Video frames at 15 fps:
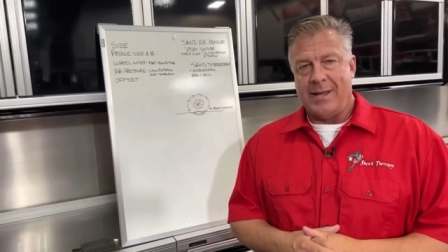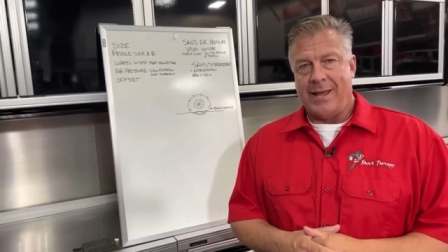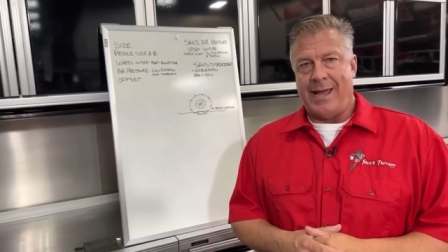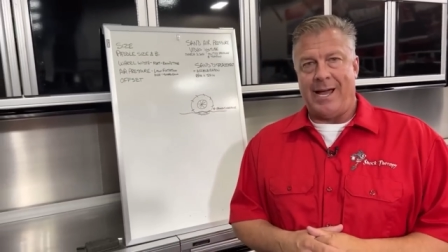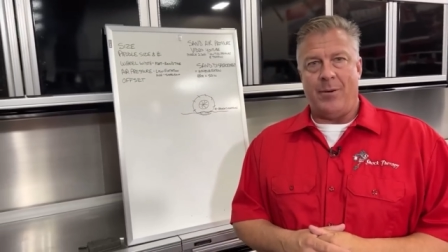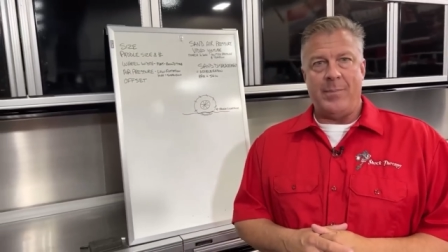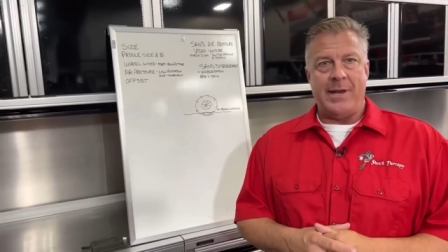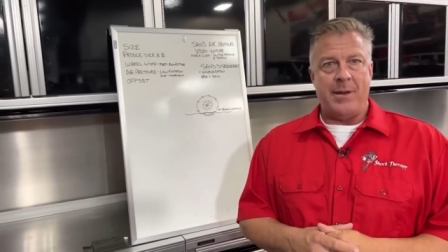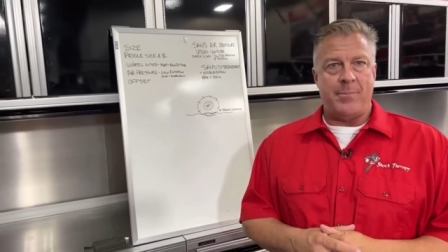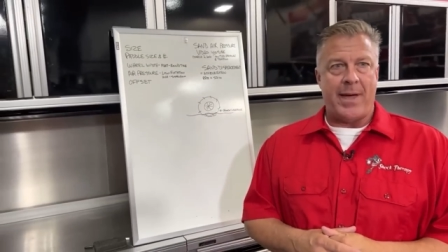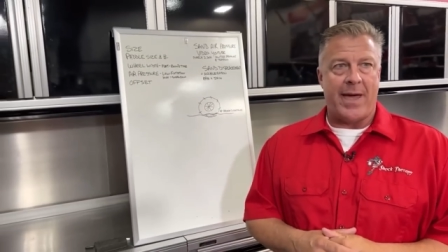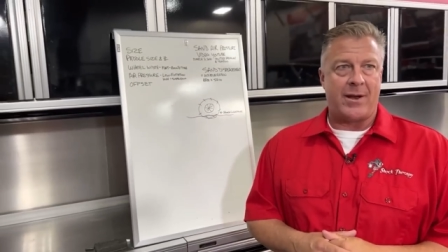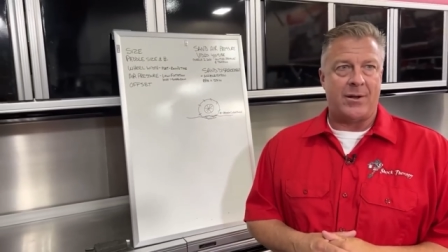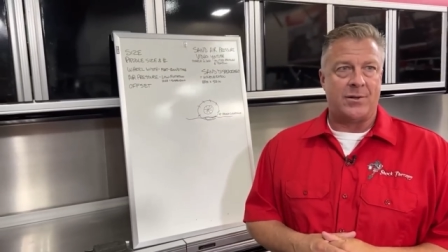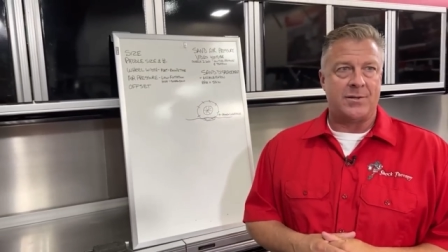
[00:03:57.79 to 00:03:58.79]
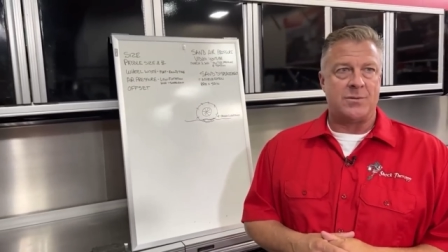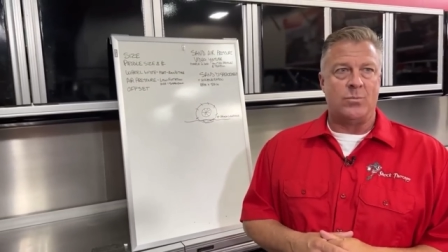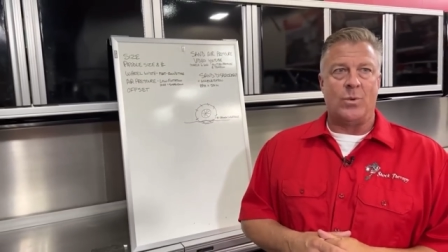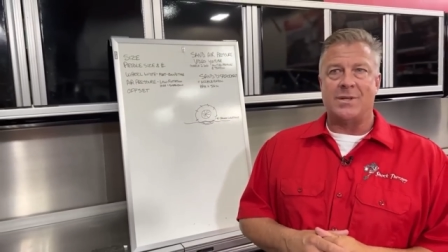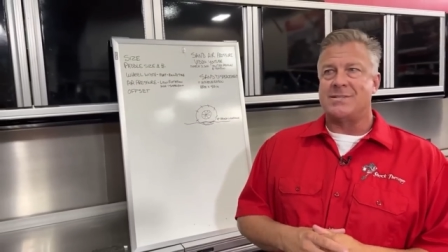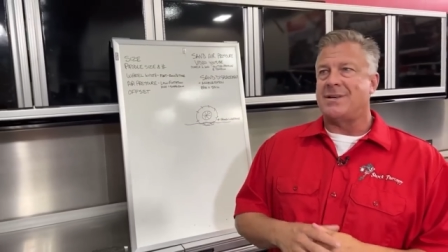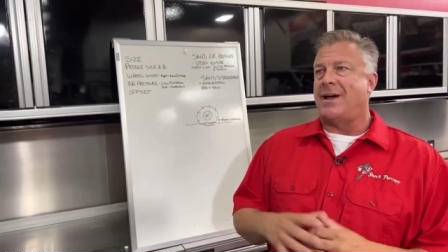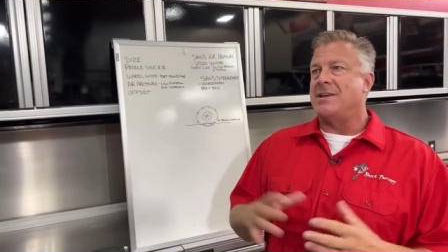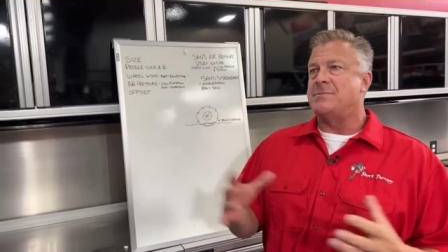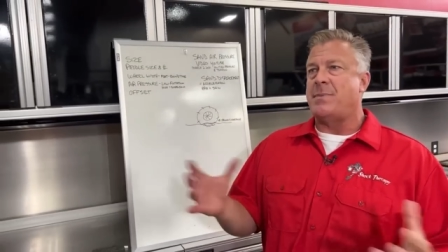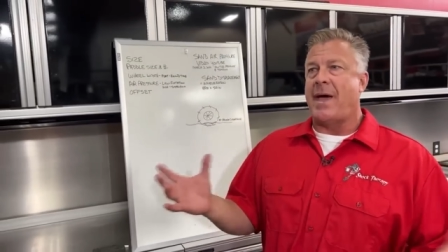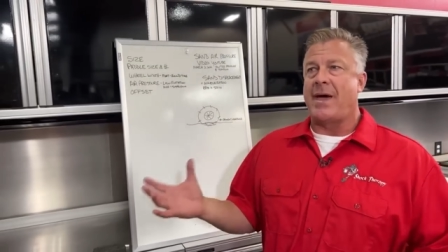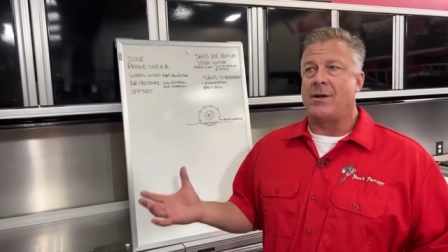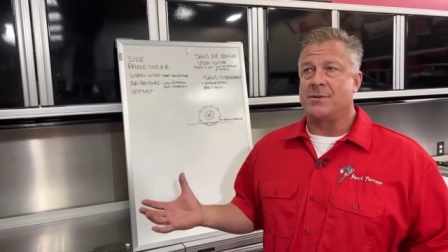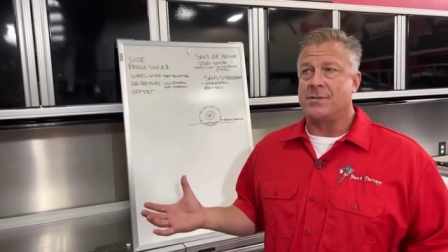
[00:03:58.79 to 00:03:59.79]
how many paddles and what size
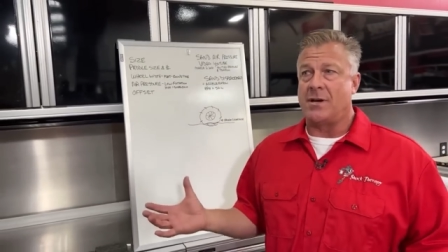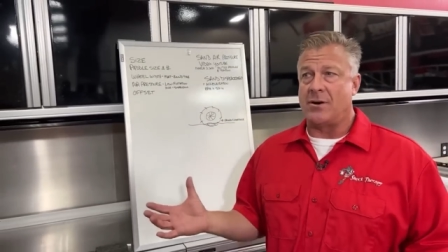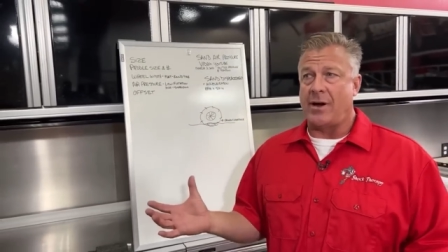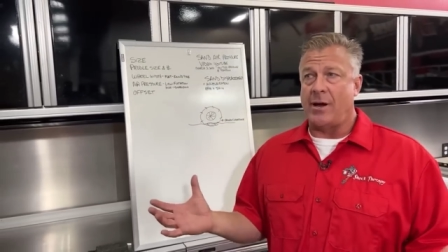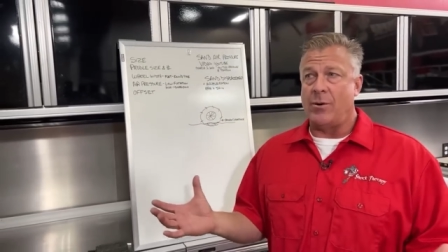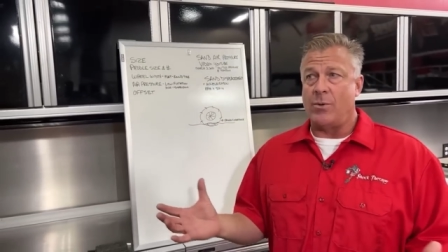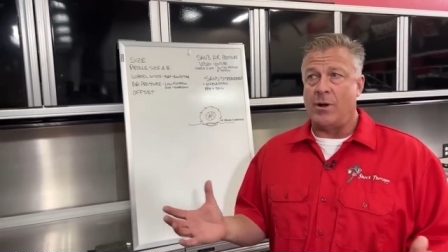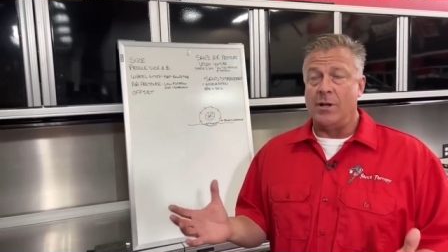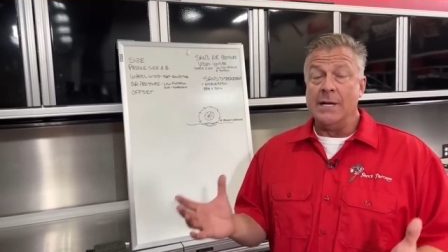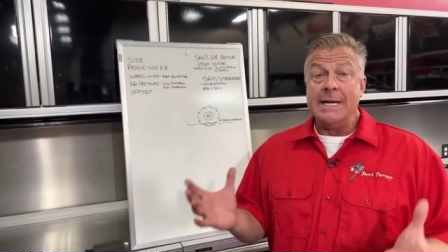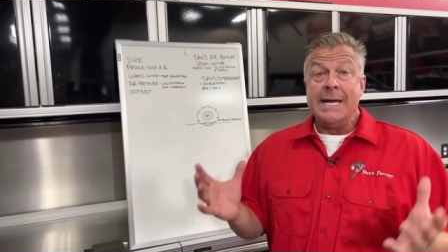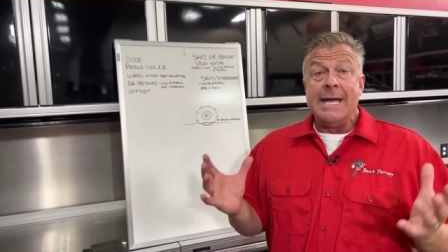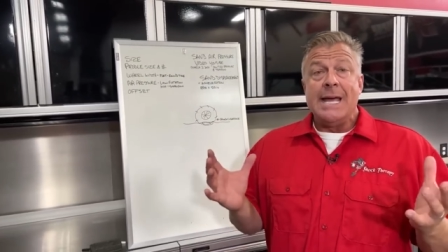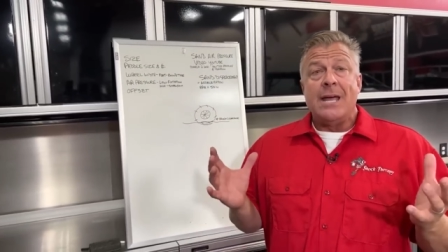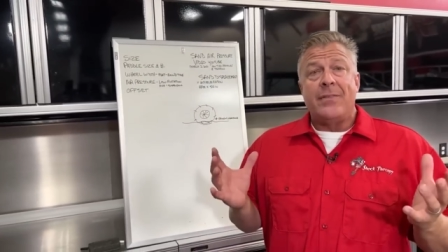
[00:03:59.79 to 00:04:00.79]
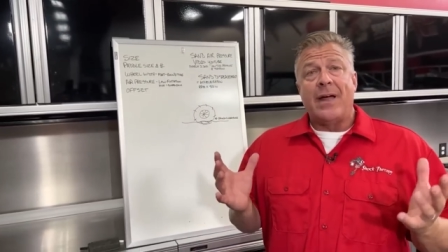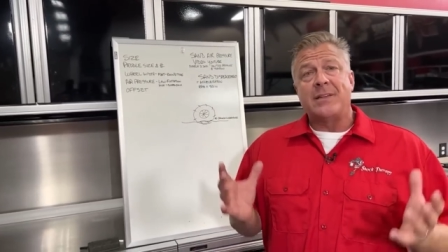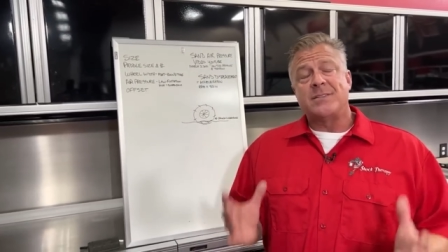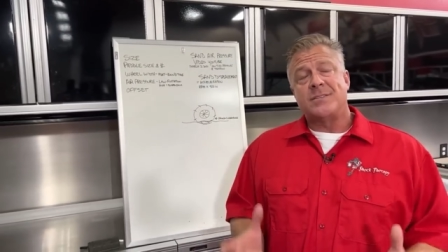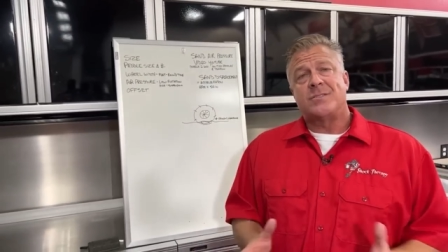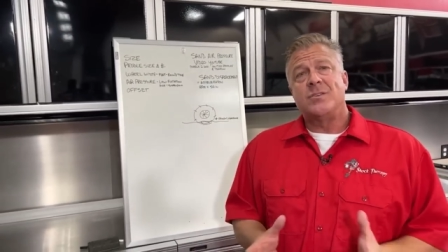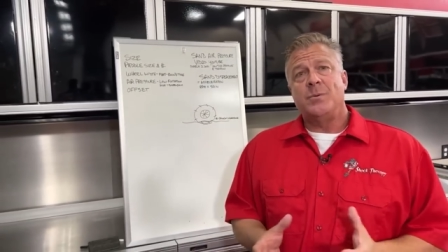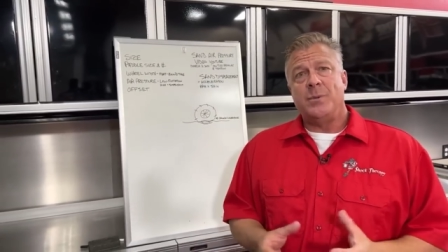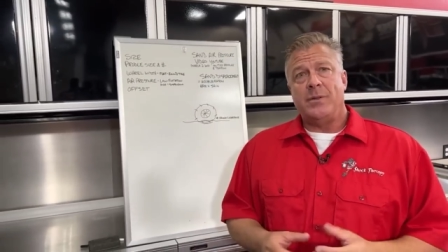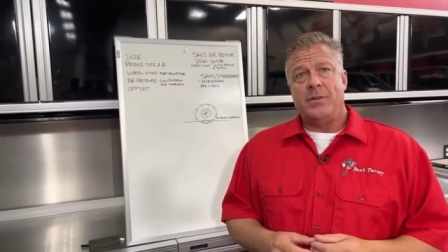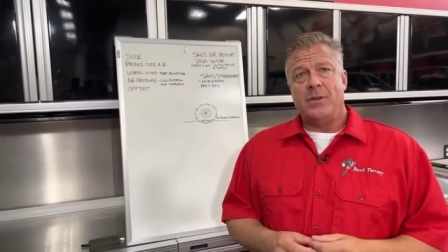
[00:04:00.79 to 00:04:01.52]
paddles. All right, well, that's assuming